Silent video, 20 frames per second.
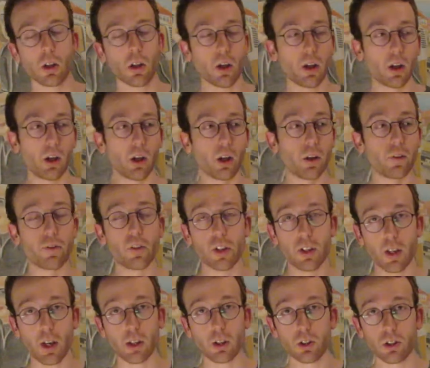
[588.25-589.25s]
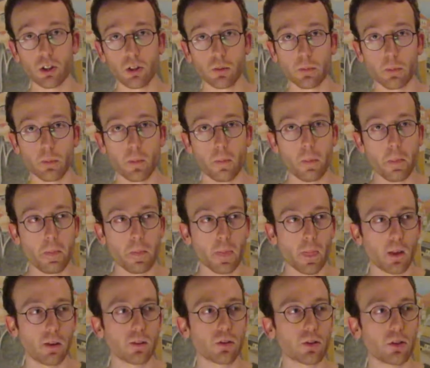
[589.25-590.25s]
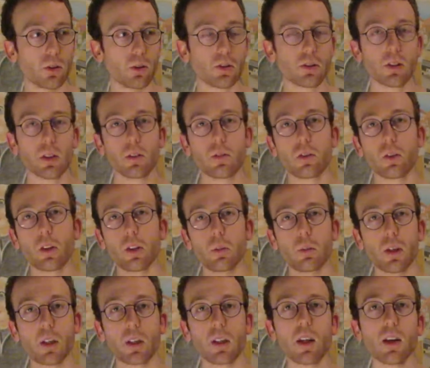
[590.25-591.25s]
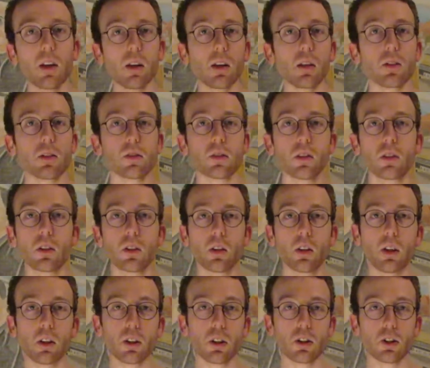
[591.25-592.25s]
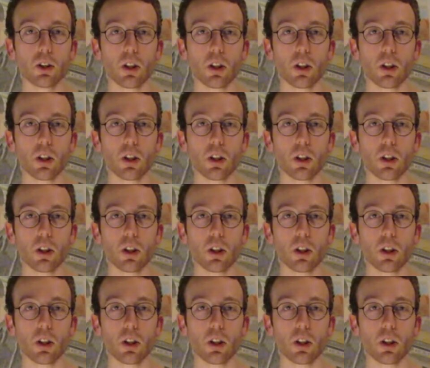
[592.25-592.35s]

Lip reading: of the action. So instead of it being it, I can